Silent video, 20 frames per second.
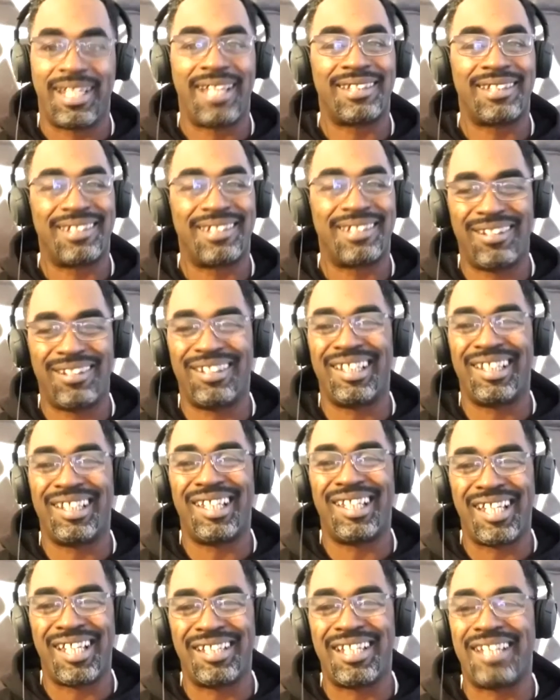And that's
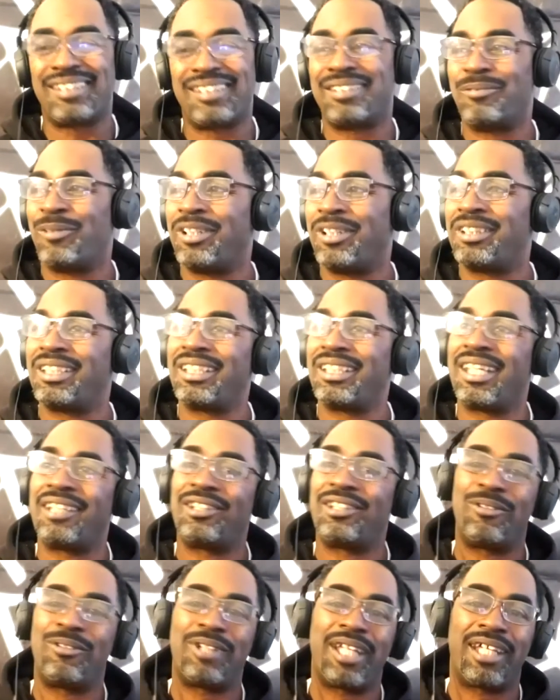the one thing I
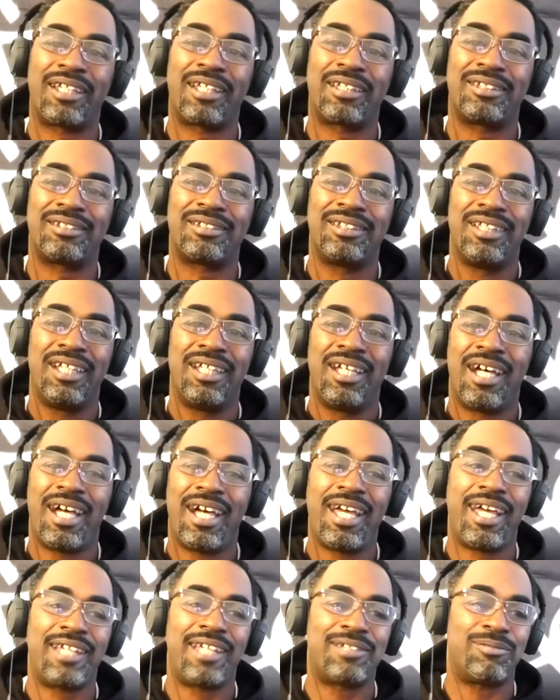don't like, because
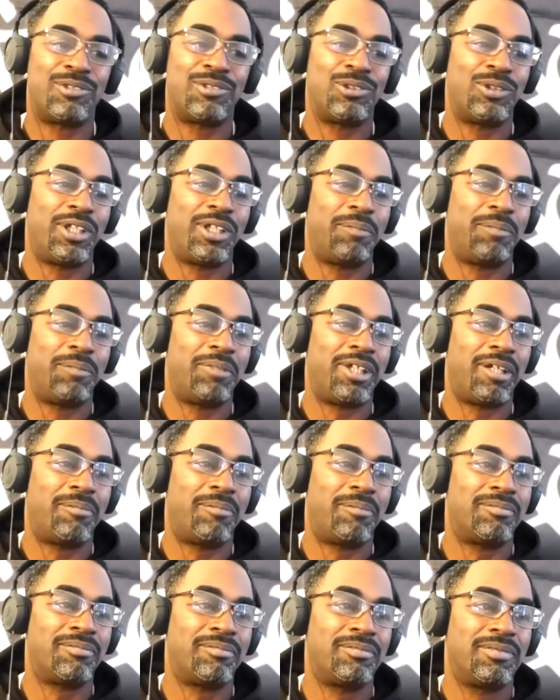I had some dude hit me
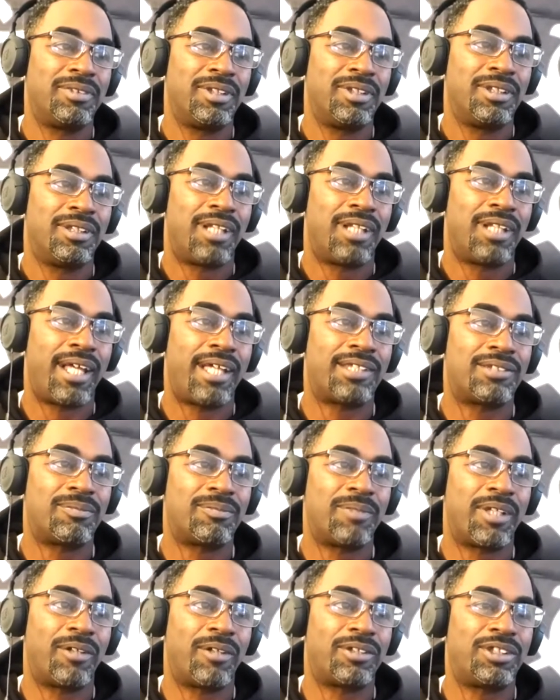up
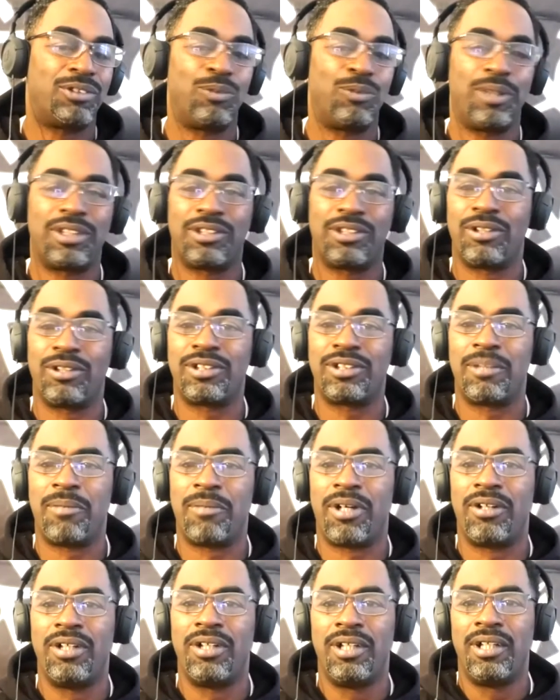2 weeks ago talking
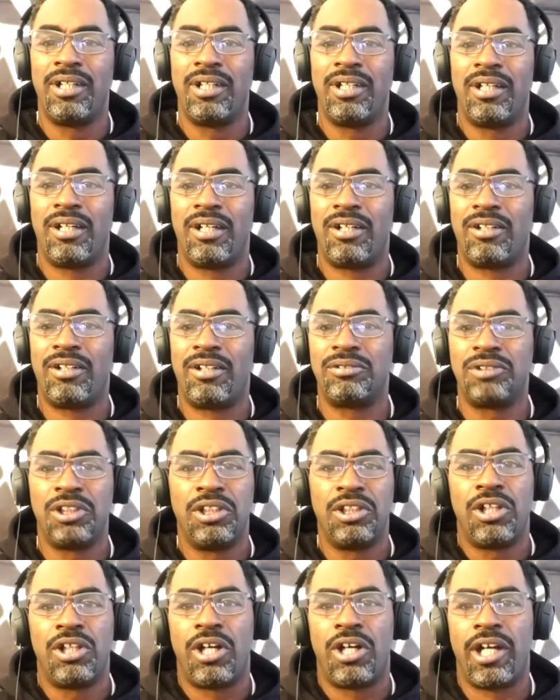about, oh,
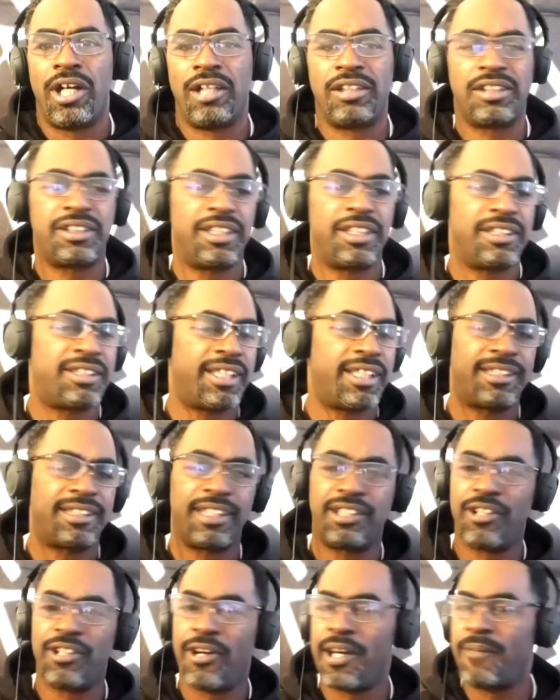Elder Sensei
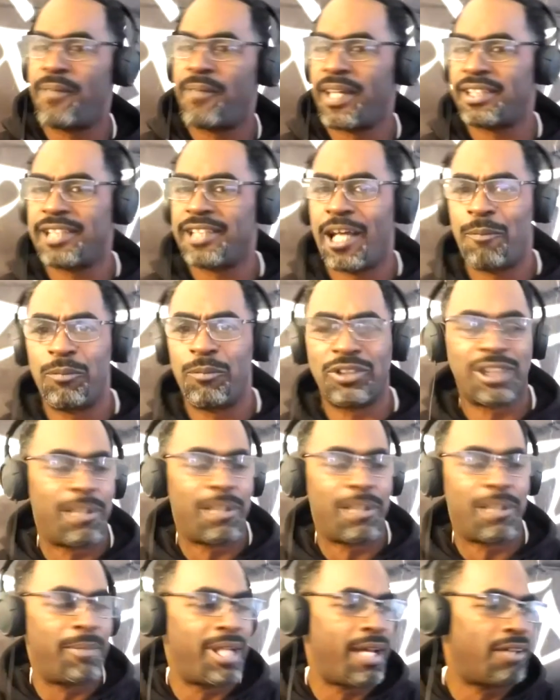said the Artifacts album was
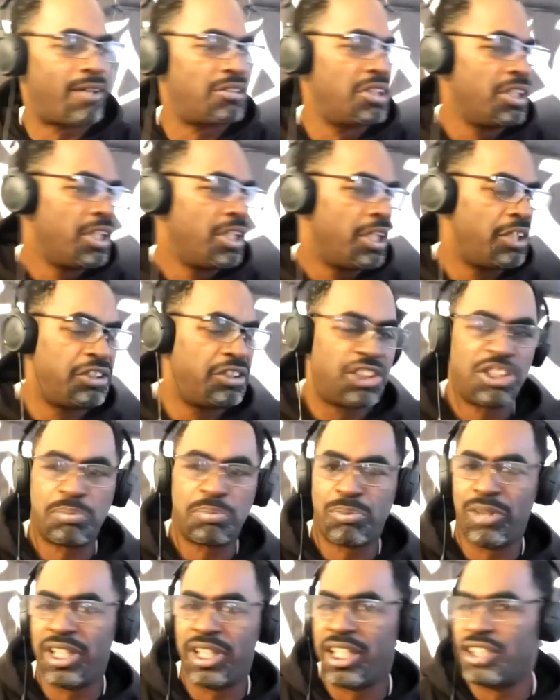coming out in the
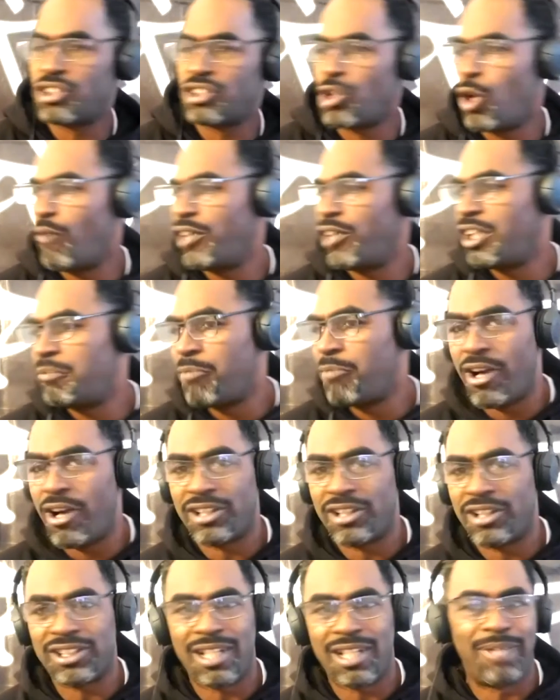spring. It's already
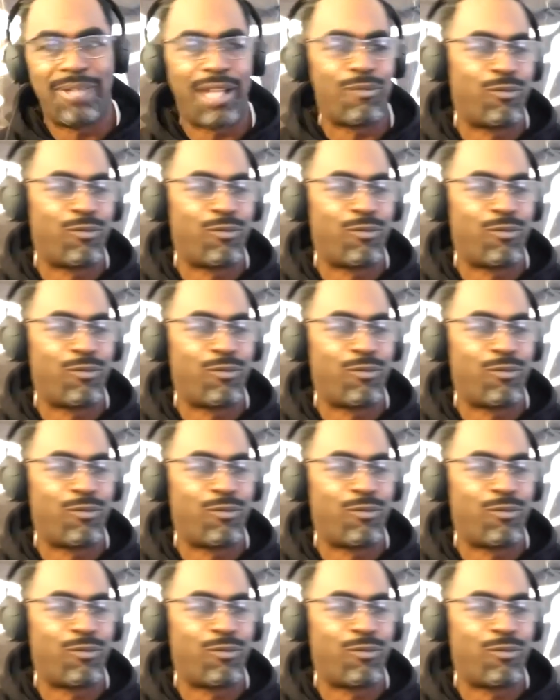March. I'm